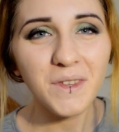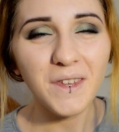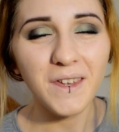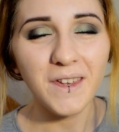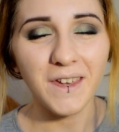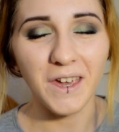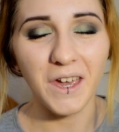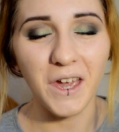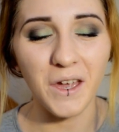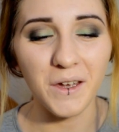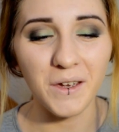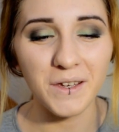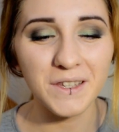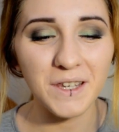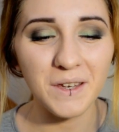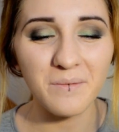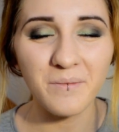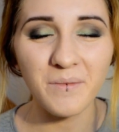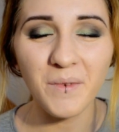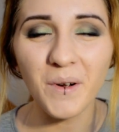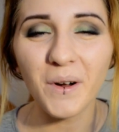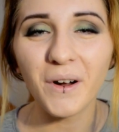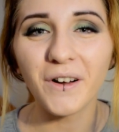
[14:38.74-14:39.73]

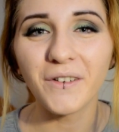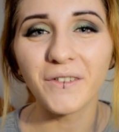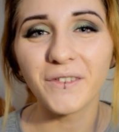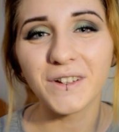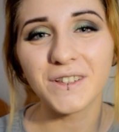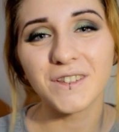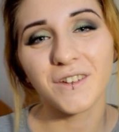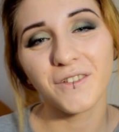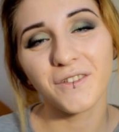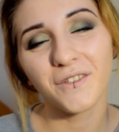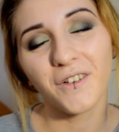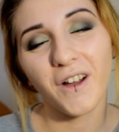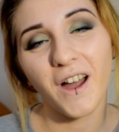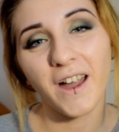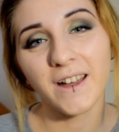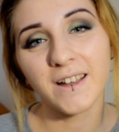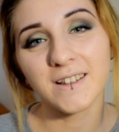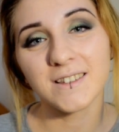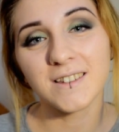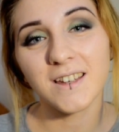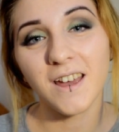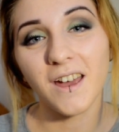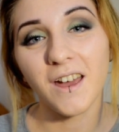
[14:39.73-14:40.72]
using more of a
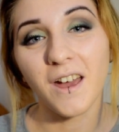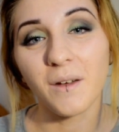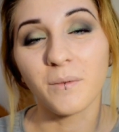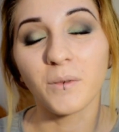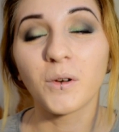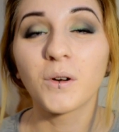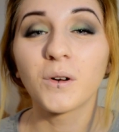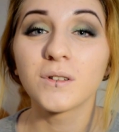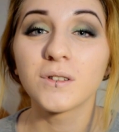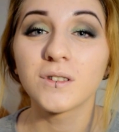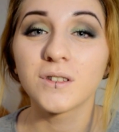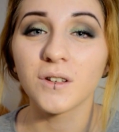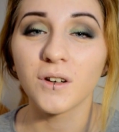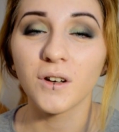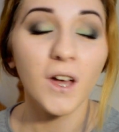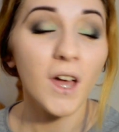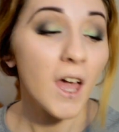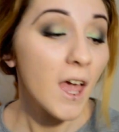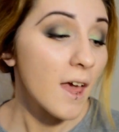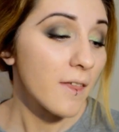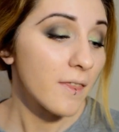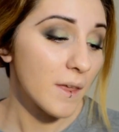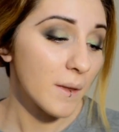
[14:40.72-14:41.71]
defined contour,
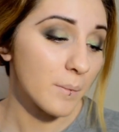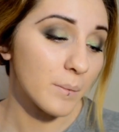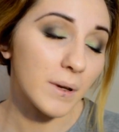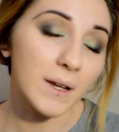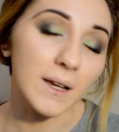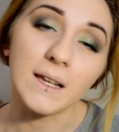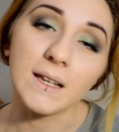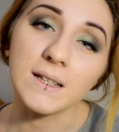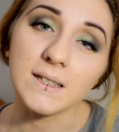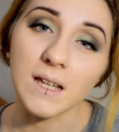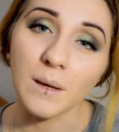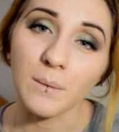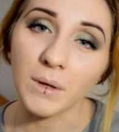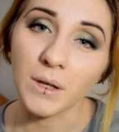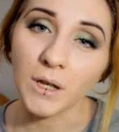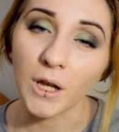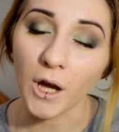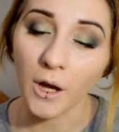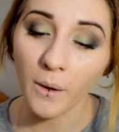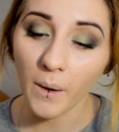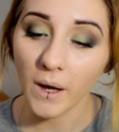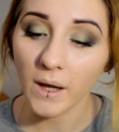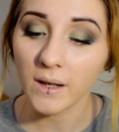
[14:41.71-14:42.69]
then please let me know
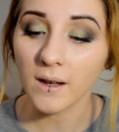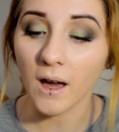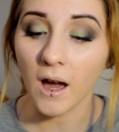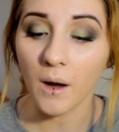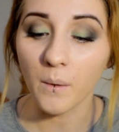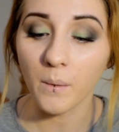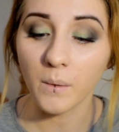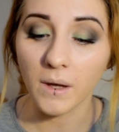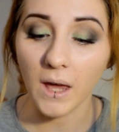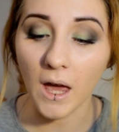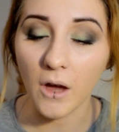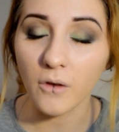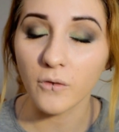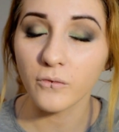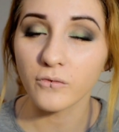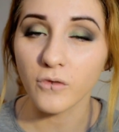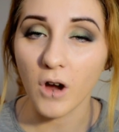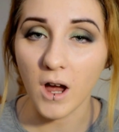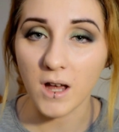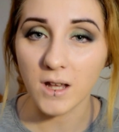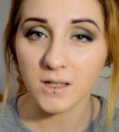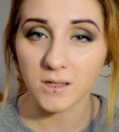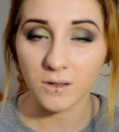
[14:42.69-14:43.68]
and I'll get
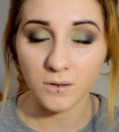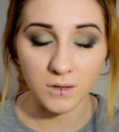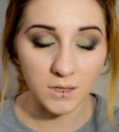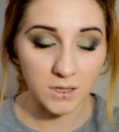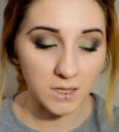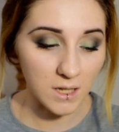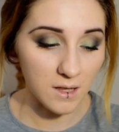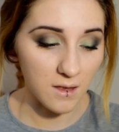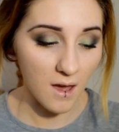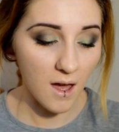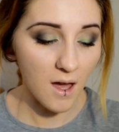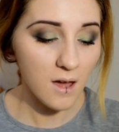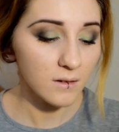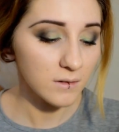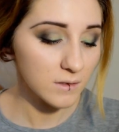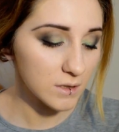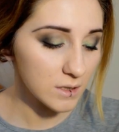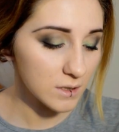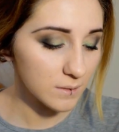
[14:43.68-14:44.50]
right onto that.